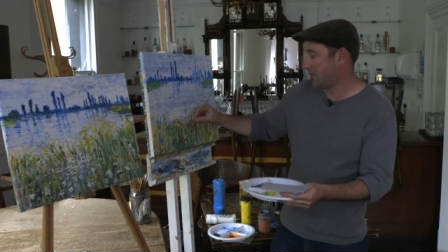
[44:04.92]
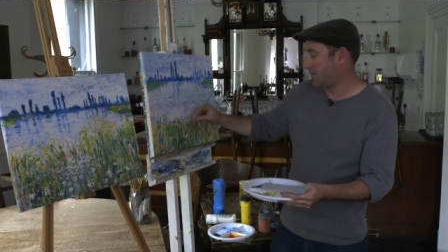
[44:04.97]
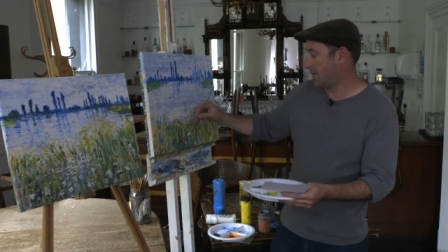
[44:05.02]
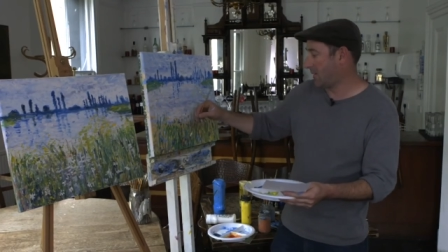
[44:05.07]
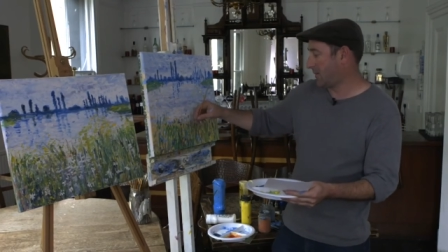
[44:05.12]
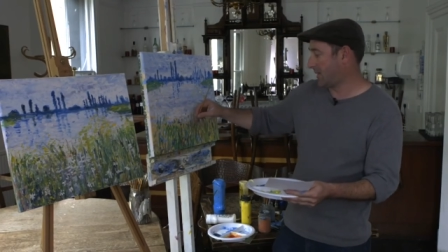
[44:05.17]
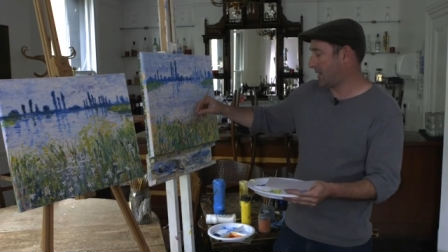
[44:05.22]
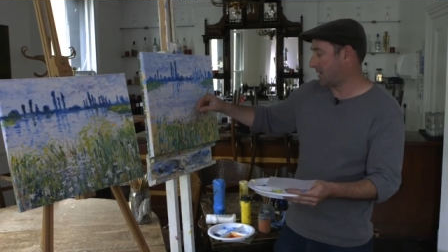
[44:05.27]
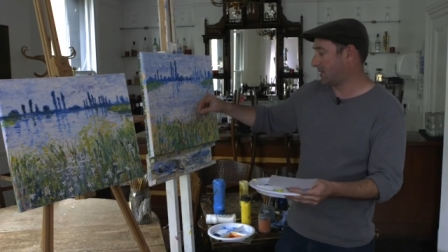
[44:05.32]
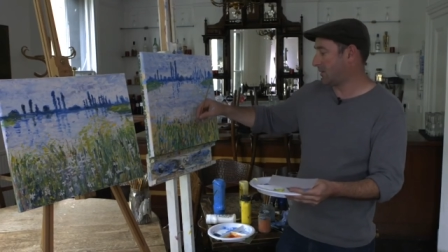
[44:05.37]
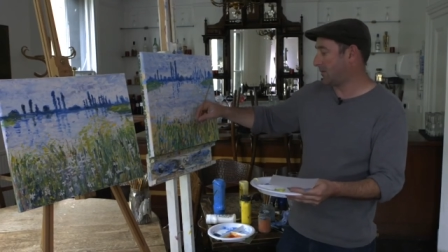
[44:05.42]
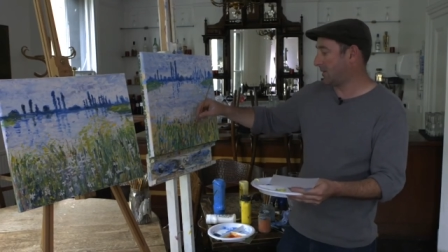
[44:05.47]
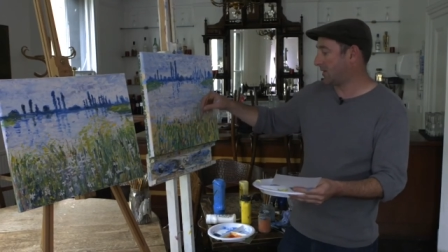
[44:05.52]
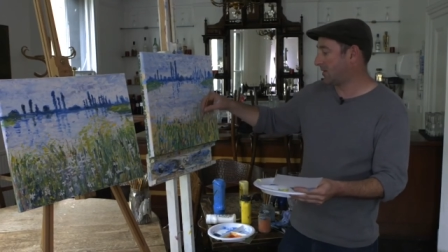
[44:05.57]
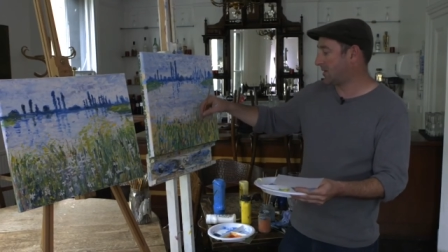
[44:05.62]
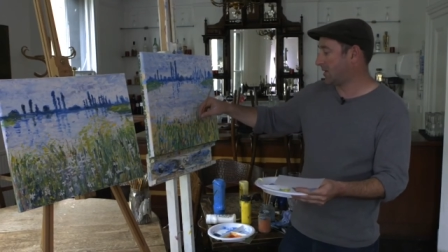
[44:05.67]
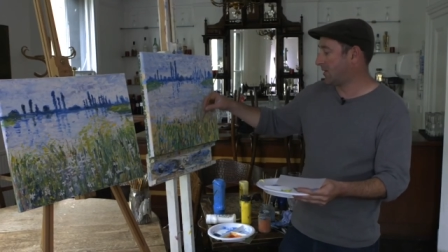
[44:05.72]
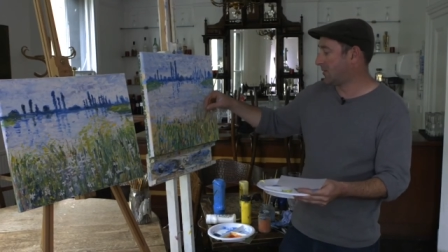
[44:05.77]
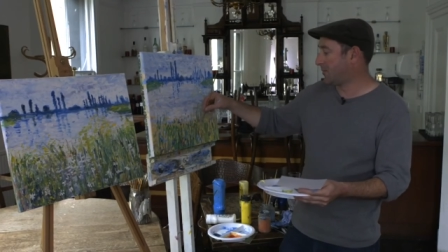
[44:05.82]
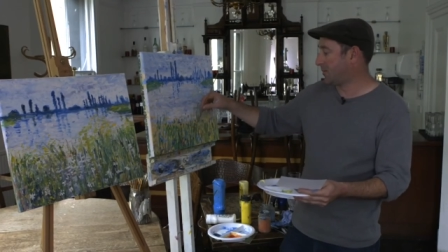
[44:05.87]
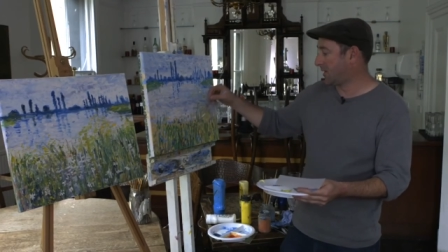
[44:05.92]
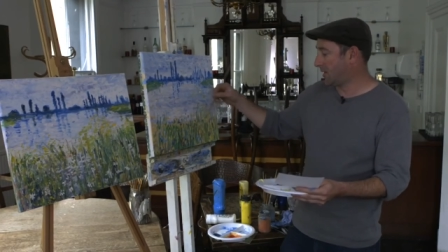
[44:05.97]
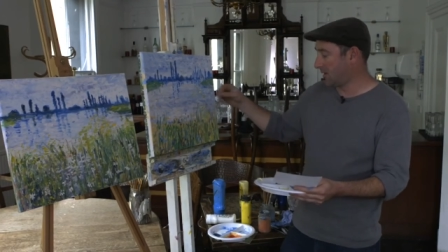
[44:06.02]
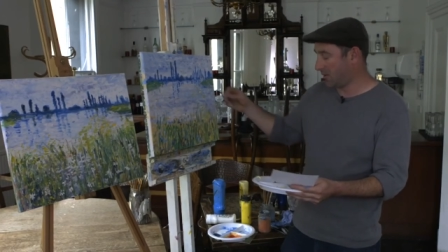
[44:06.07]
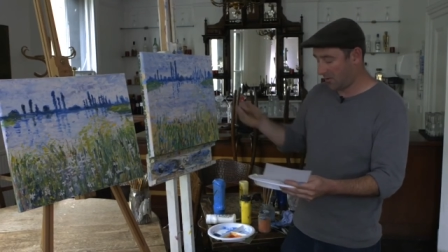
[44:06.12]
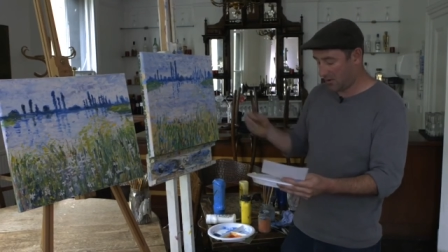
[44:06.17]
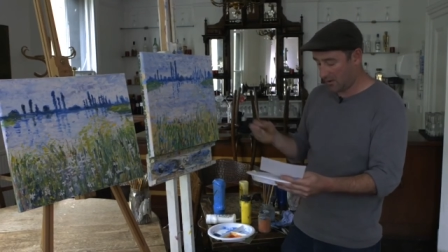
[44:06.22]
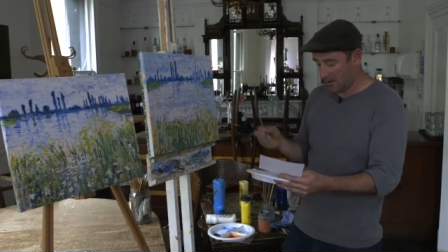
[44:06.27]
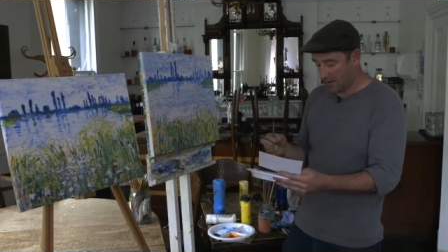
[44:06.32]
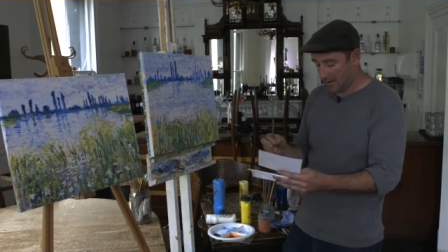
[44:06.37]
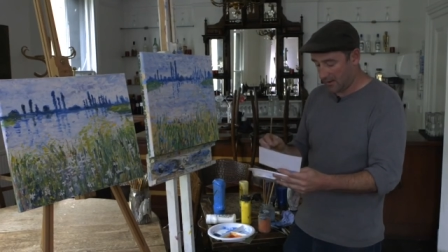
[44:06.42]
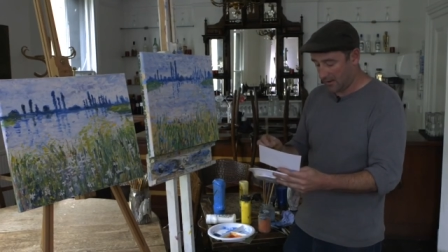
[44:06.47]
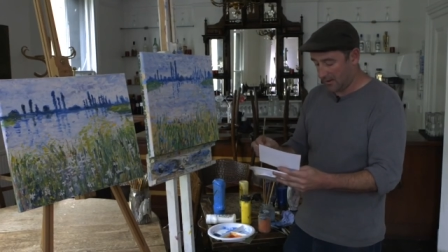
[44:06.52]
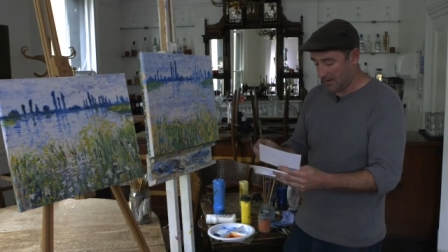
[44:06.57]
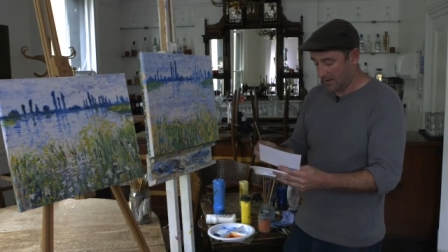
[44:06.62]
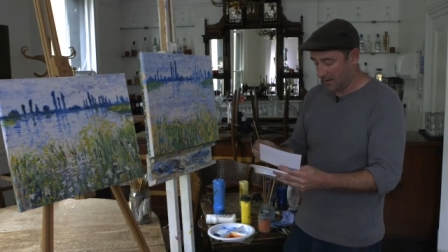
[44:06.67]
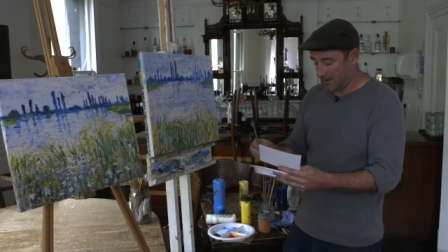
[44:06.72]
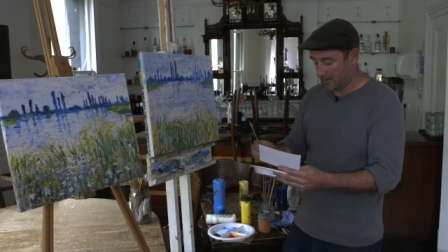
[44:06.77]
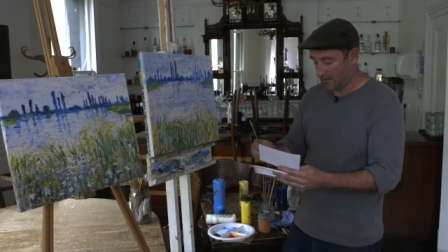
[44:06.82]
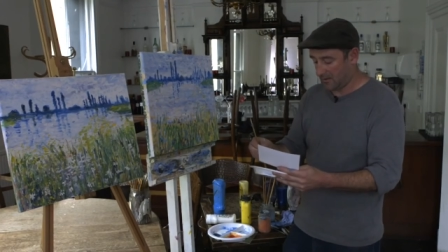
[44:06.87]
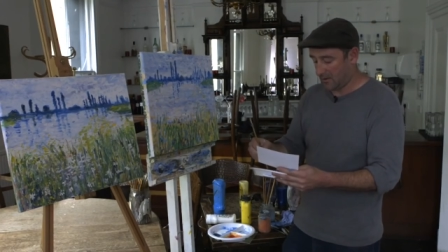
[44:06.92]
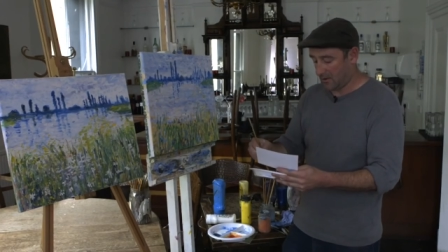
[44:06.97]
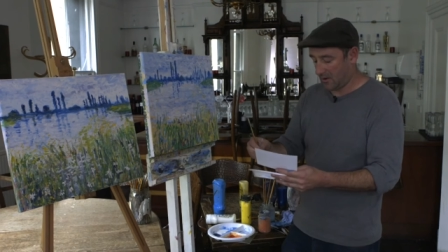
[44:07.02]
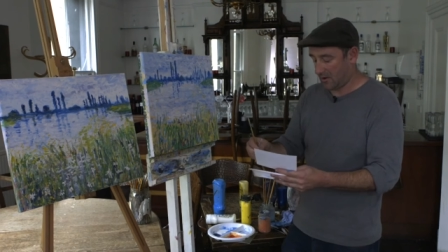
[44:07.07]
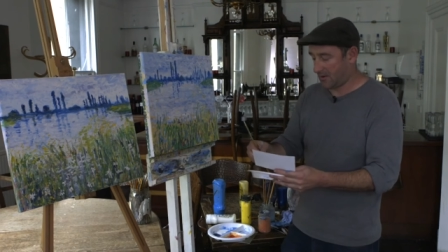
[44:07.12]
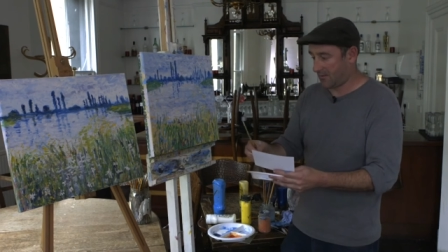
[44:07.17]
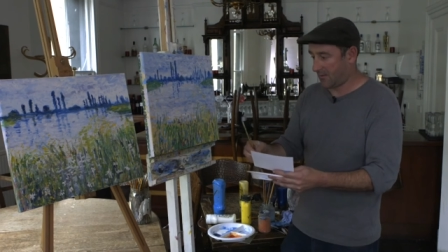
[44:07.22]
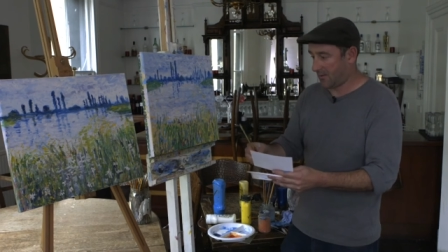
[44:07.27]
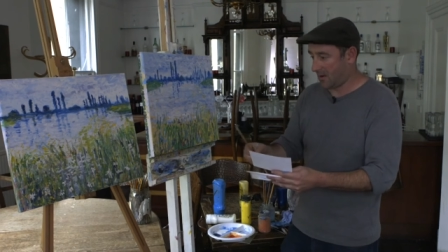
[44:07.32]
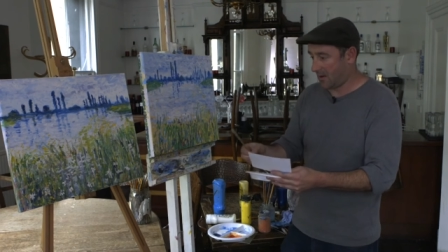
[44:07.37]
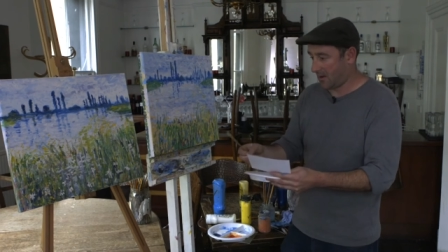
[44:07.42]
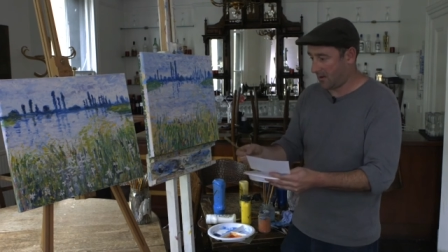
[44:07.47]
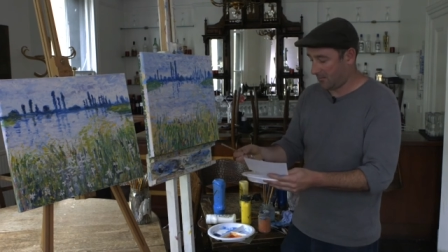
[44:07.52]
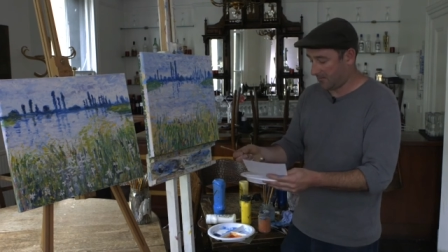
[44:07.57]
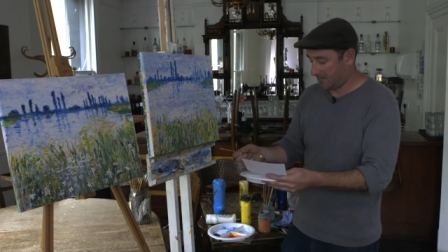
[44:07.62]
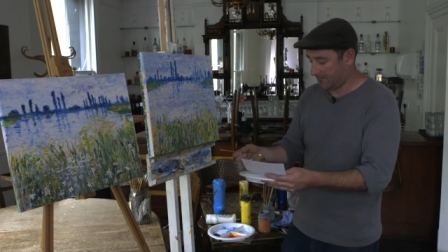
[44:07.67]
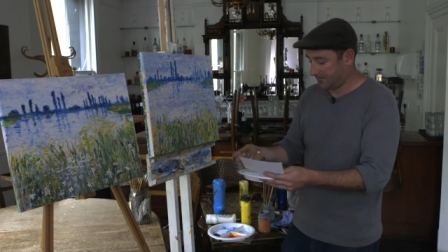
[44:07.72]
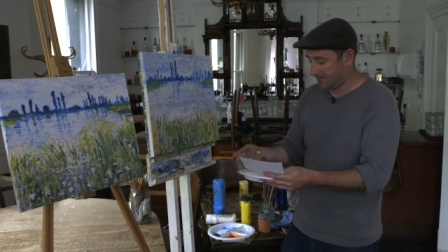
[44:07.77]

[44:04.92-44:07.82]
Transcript: Maybe that's a bit too blue. It's not, it's fine.